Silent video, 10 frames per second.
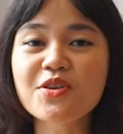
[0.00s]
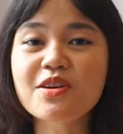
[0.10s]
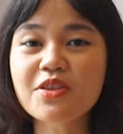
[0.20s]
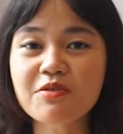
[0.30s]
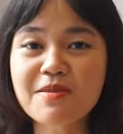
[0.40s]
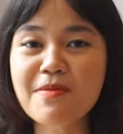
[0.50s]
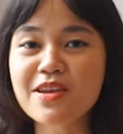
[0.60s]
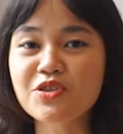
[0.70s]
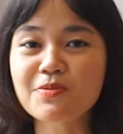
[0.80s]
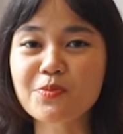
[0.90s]
There are three
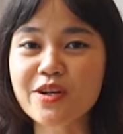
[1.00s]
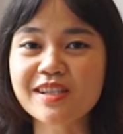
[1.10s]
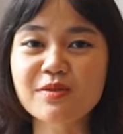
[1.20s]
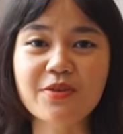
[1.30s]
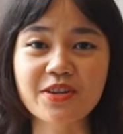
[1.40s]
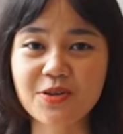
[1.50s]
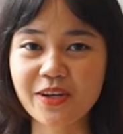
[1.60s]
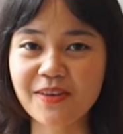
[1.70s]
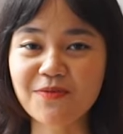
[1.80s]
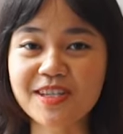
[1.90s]
major points where you
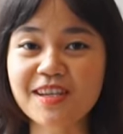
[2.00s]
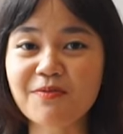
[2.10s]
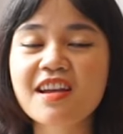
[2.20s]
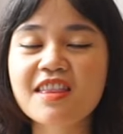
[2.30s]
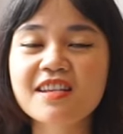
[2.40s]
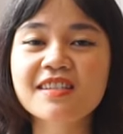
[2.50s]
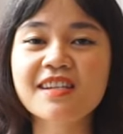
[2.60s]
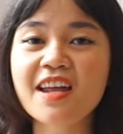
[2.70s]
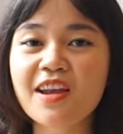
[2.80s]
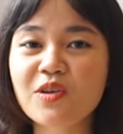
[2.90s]
can visit. It is
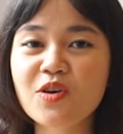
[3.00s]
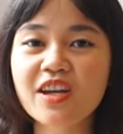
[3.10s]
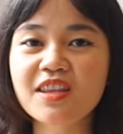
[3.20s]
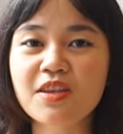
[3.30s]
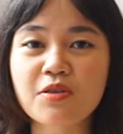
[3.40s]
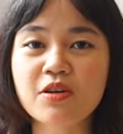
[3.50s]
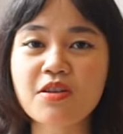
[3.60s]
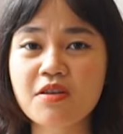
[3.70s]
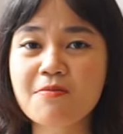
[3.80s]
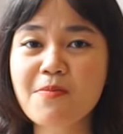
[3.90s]
in Hanoi, the
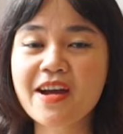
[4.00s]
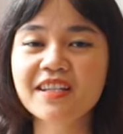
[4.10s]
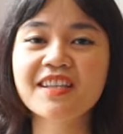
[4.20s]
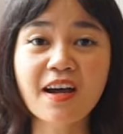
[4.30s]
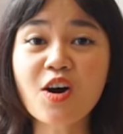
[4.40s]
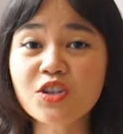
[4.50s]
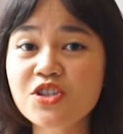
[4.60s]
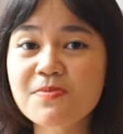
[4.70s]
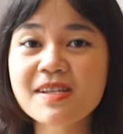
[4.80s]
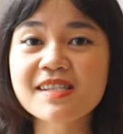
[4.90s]
northern part, Ho
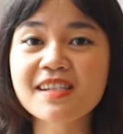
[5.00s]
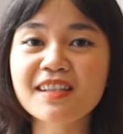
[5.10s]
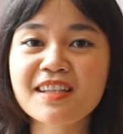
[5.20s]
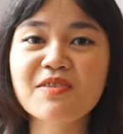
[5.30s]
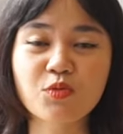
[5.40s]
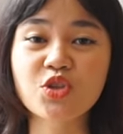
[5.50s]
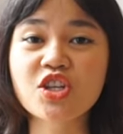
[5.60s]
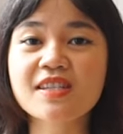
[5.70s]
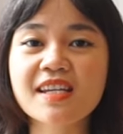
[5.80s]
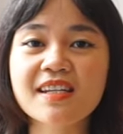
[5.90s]
Chi Minh City,
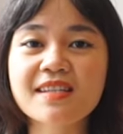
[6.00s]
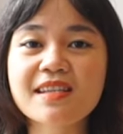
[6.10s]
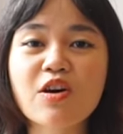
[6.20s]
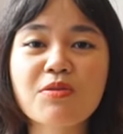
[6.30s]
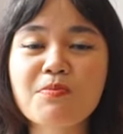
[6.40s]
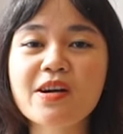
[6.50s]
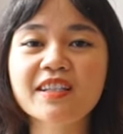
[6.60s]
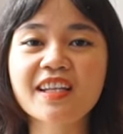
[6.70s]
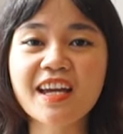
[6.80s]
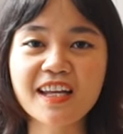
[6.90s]
which is in the south
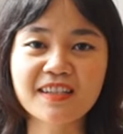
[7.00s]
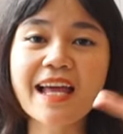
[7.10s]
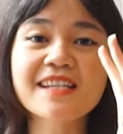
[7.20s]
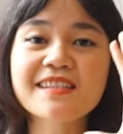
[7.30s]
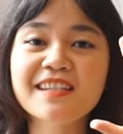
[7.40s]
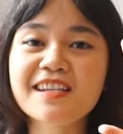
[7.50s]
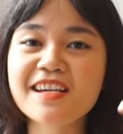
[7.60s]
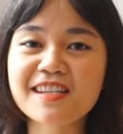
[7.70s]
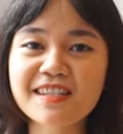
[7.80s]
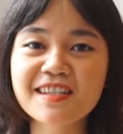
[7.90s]
part, and lastly
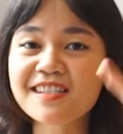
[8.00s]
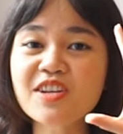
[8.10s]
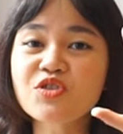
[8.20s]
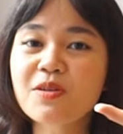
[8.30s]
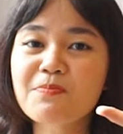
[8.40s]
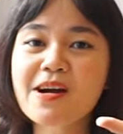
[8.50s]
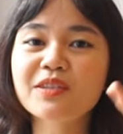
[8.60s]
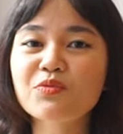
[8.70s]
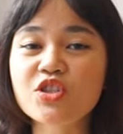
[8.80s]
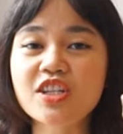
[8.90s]
is the central
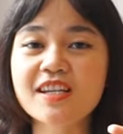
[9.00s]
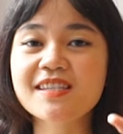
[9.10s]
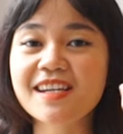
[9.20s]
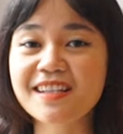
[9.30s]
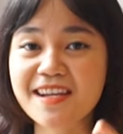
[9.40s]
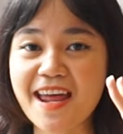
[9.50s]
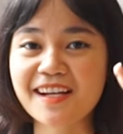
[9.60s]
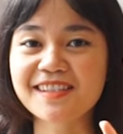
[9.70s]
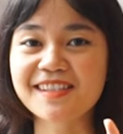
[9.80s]
part, which is in Da Nang